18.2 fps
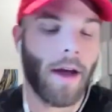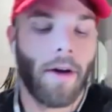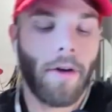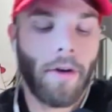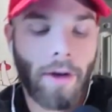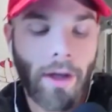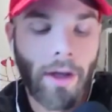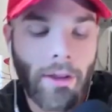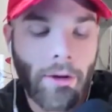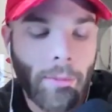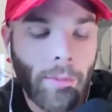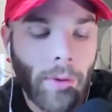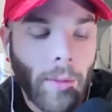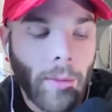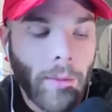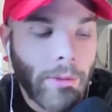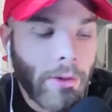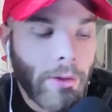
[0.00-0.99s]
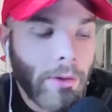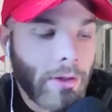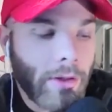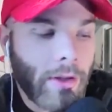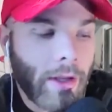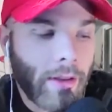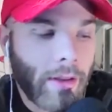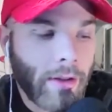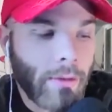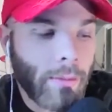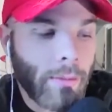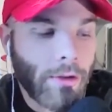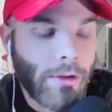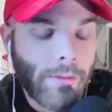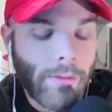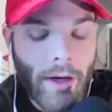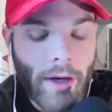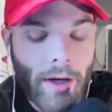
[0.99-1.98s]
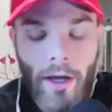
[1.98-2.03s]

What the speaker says: Okay, they're probably going to take this much amount